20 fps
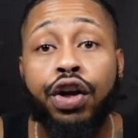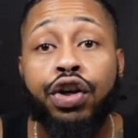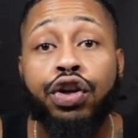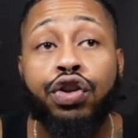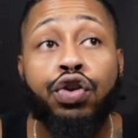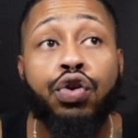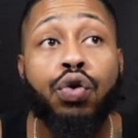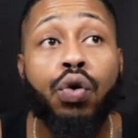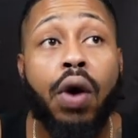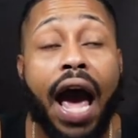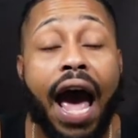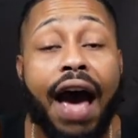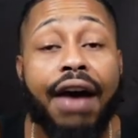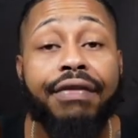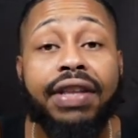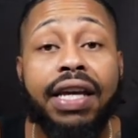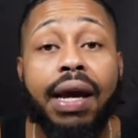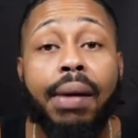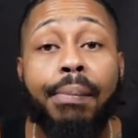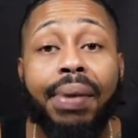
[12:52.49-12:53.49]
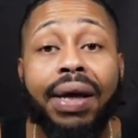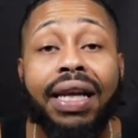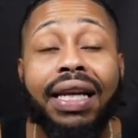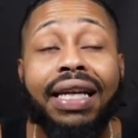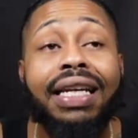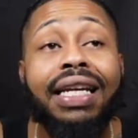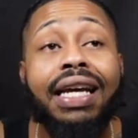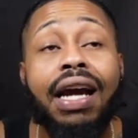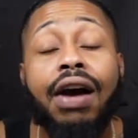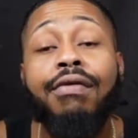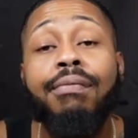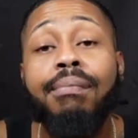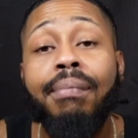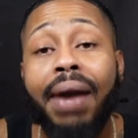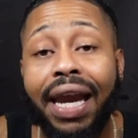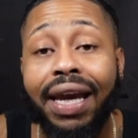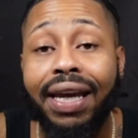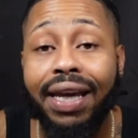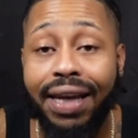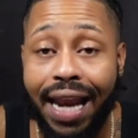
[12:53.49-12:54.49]
You have the ability of
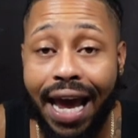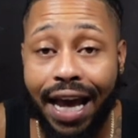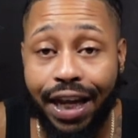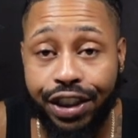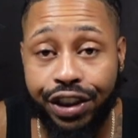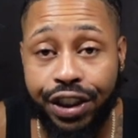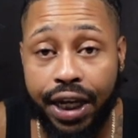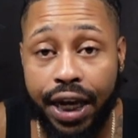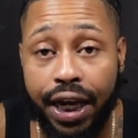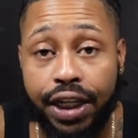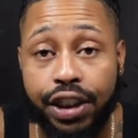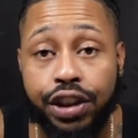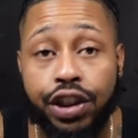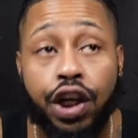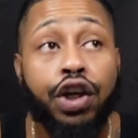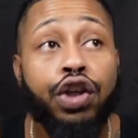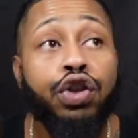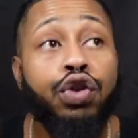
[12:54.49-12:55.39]
making that change.